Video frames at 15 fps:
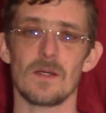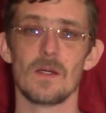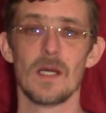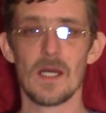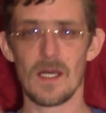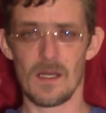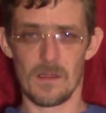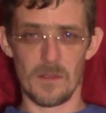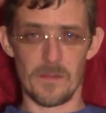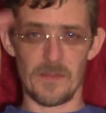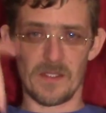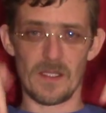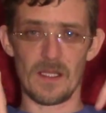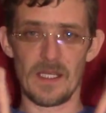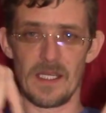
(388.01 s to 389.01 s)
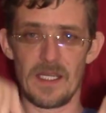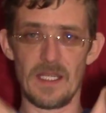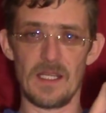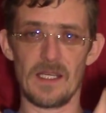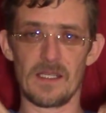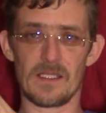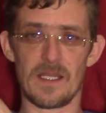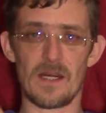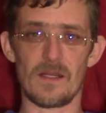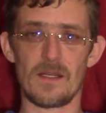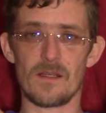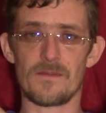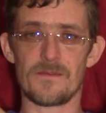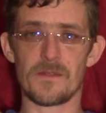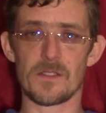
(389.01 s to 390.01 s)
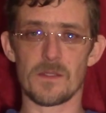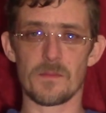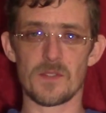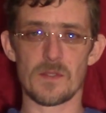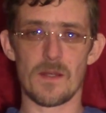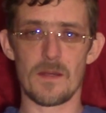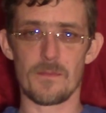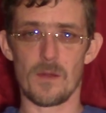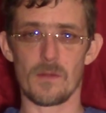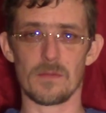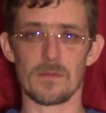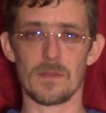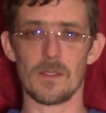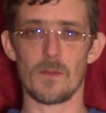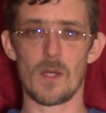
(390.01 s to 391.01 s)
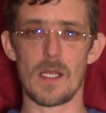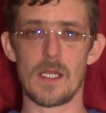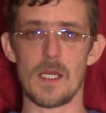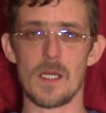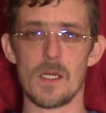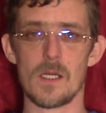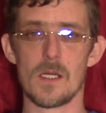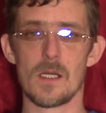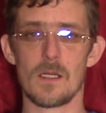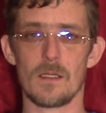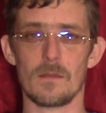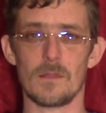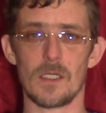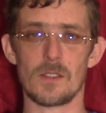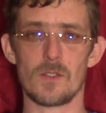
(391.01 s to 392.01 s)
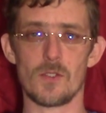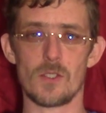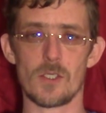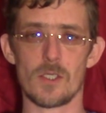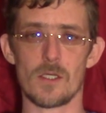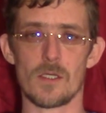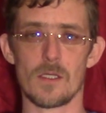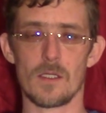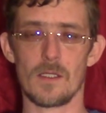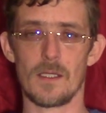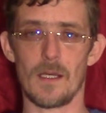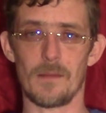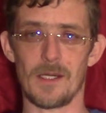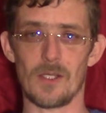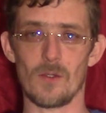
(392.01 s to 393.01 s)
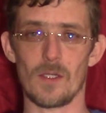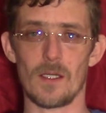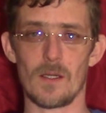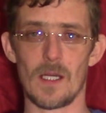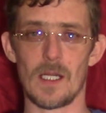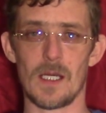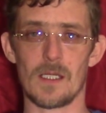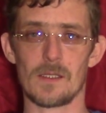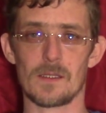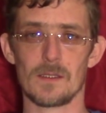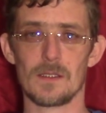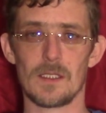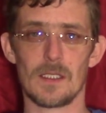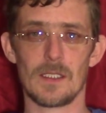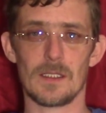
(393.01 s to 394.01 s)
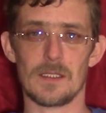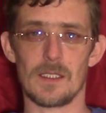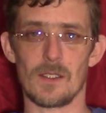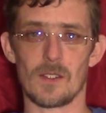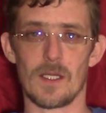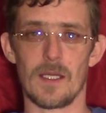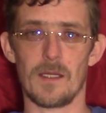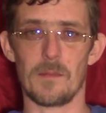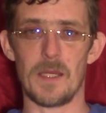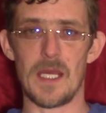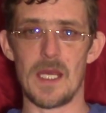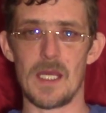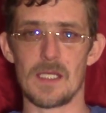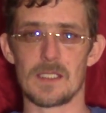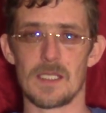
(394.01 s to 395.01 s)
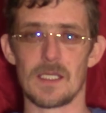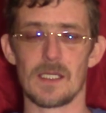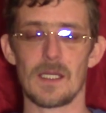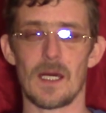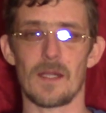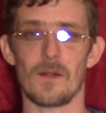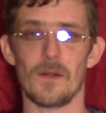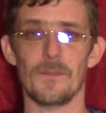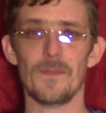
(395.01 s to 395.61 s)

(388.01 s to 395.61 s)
I'm going to put the link down here for subscribe, probably right here. I'm not too sure. Am I doing it right now? Is it looking amazing? I don't know.